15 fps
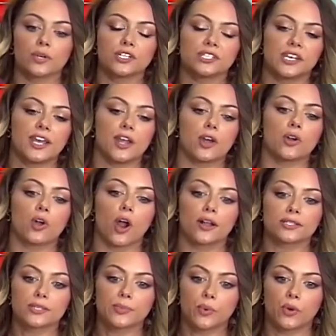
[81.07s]
we're seeing
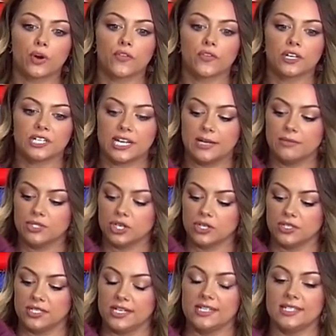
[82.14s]
across the board for team
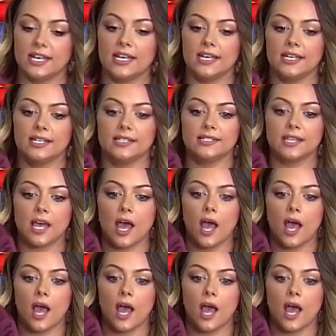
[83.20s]
jerseys is